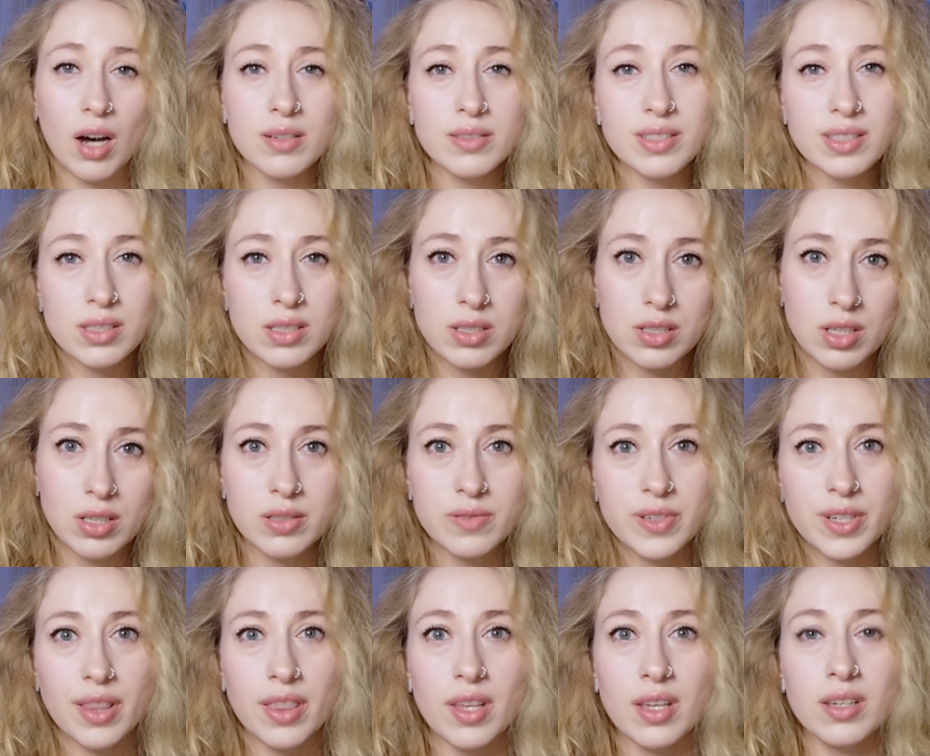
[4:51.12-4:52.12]
constant
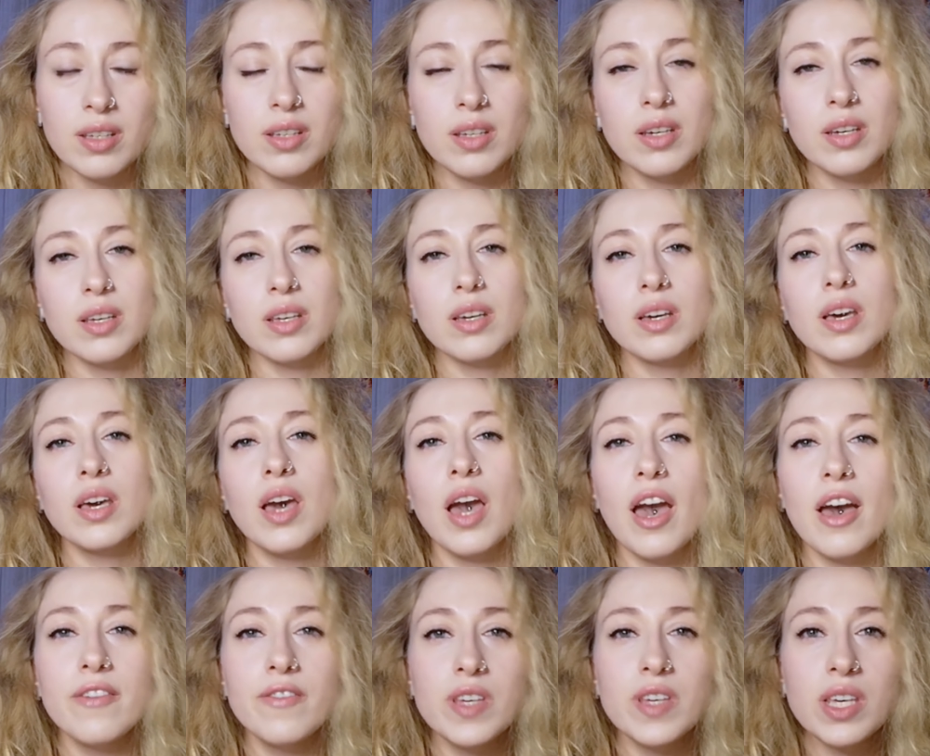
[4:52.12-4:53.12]
overthinking,
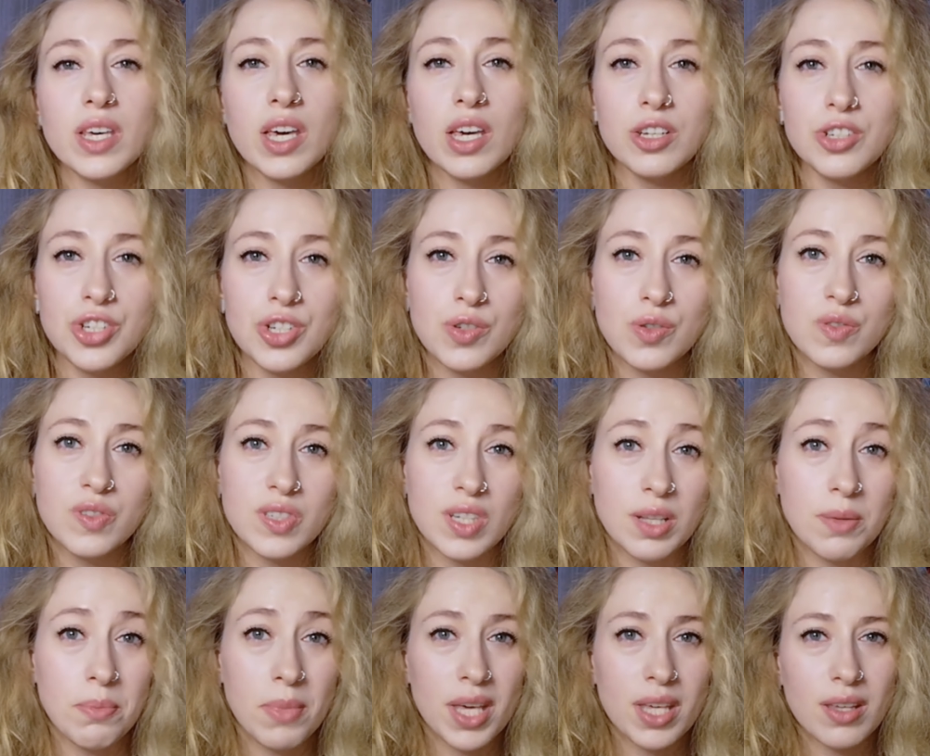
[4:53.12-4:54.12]
having issues
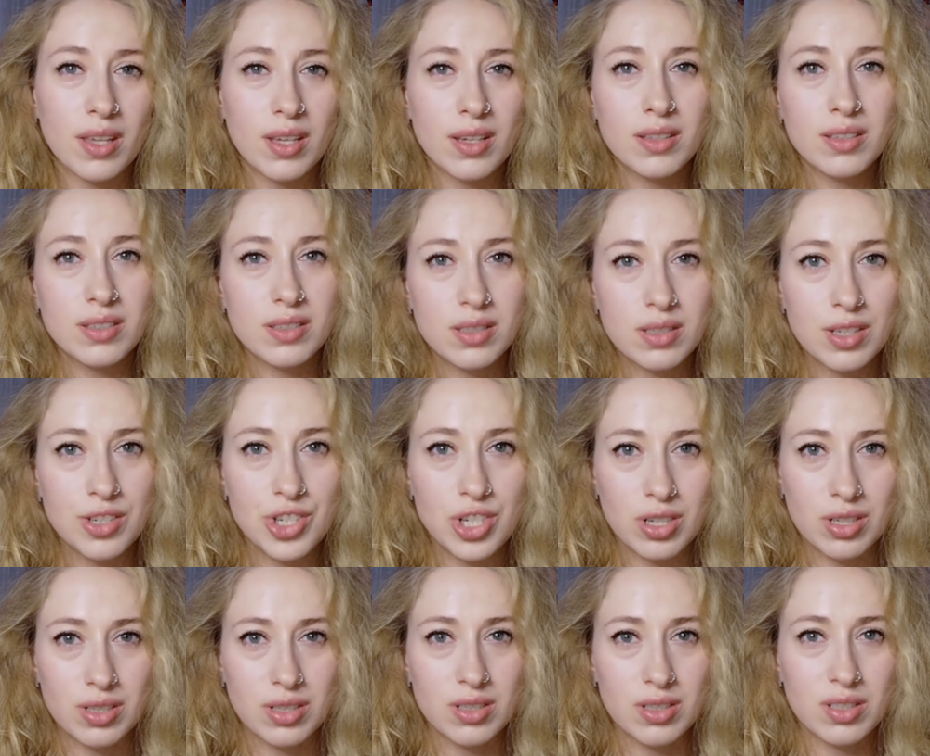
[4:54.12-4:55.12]
in making
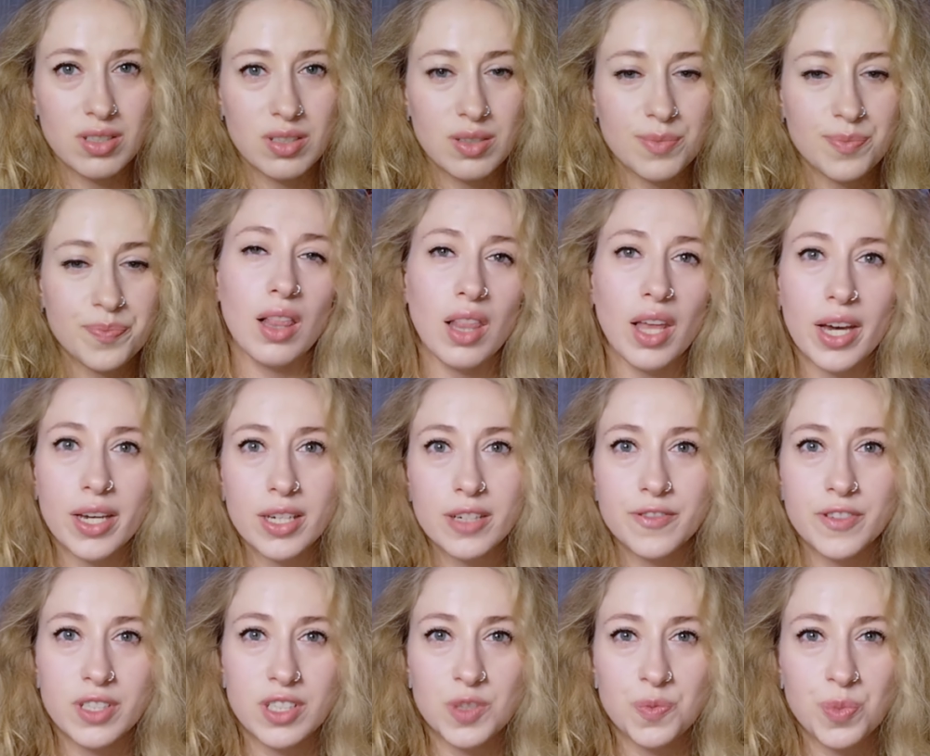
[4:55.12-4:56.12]
decisions, a lack
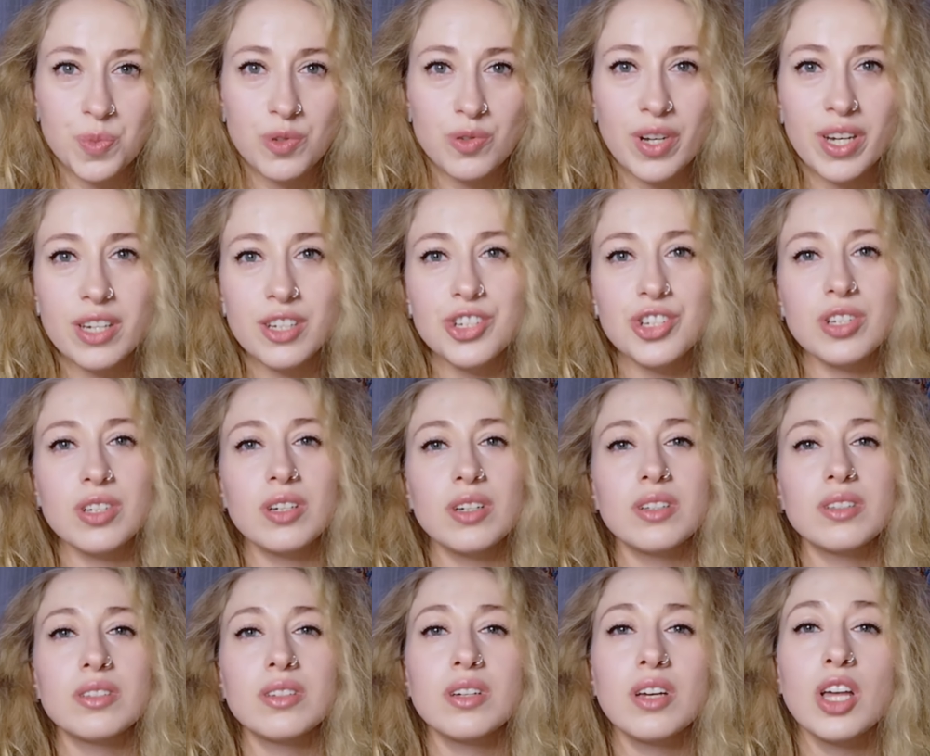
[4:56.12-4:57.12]
of
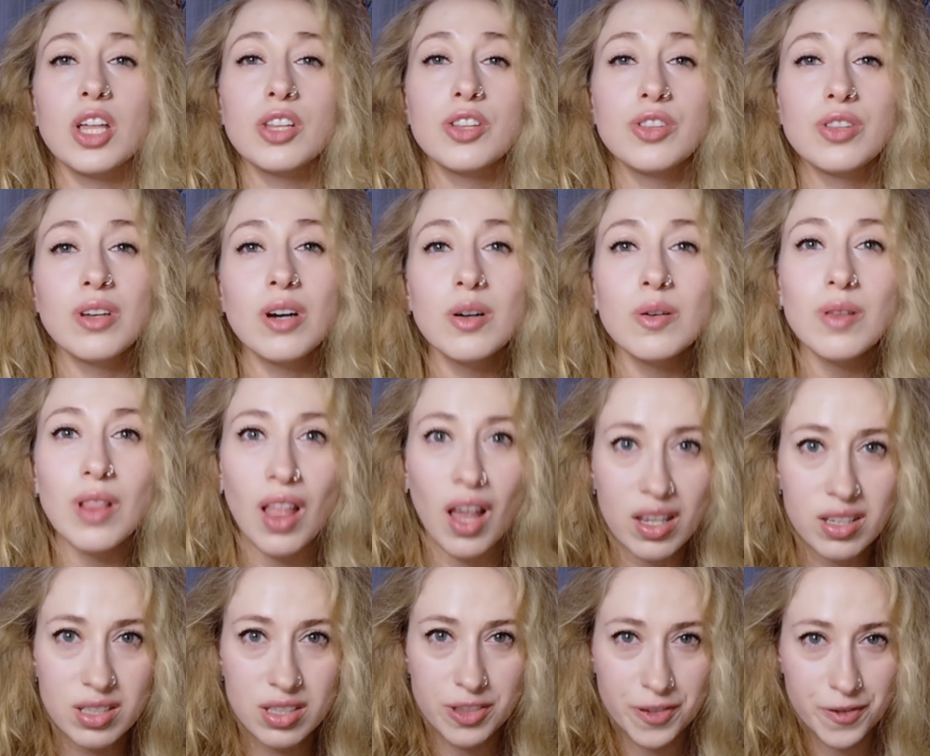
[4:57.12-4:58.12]
inspiration, no
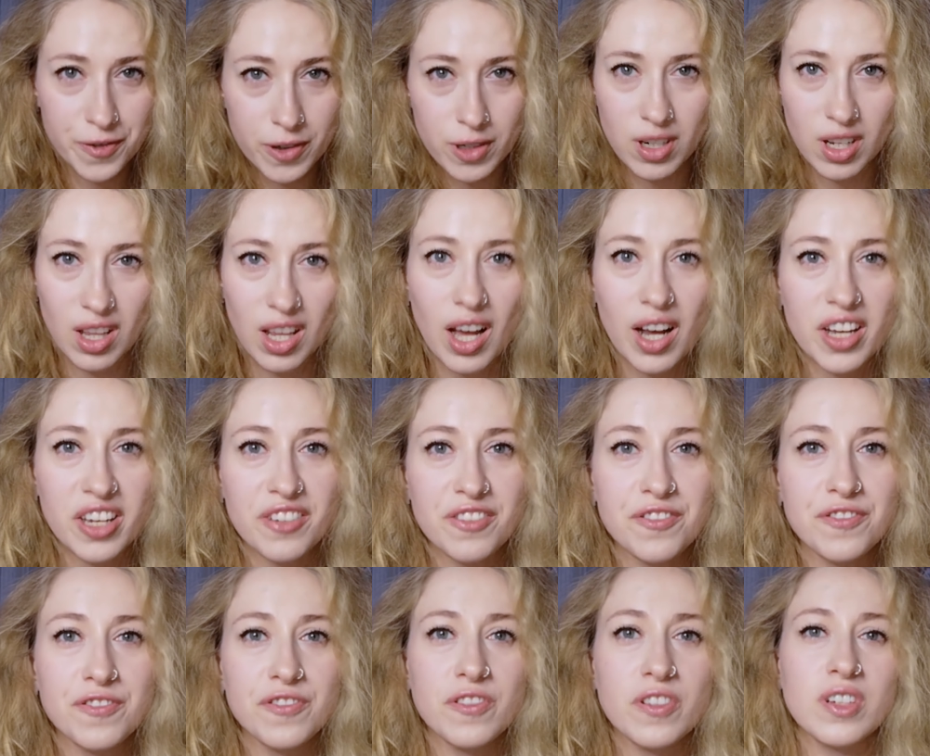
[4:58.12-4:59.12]
lust for
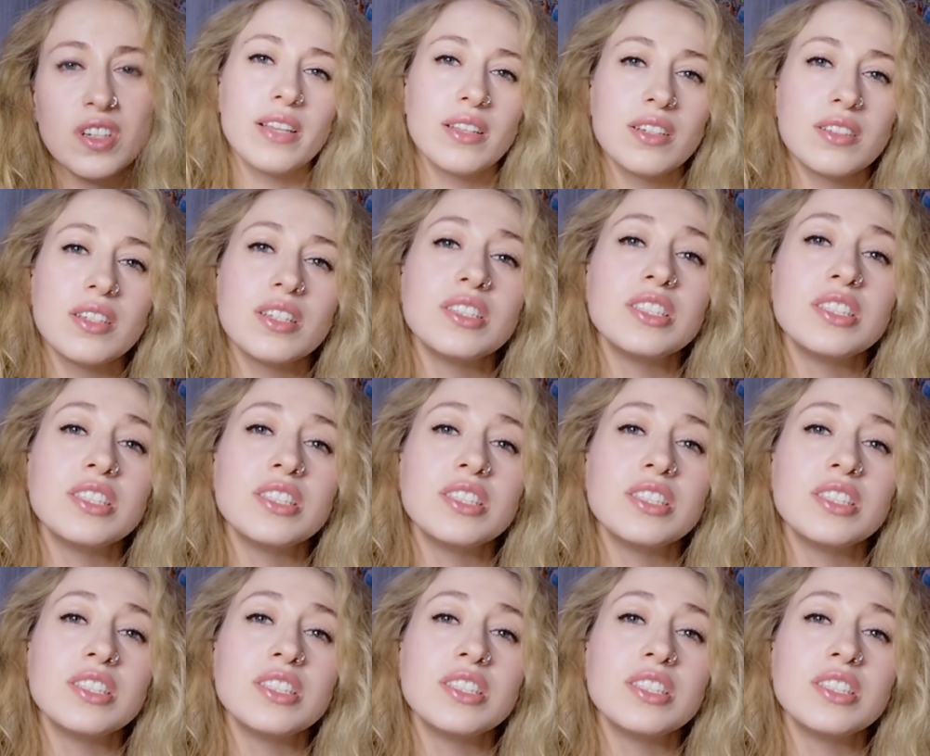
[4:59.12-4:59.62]
life, and an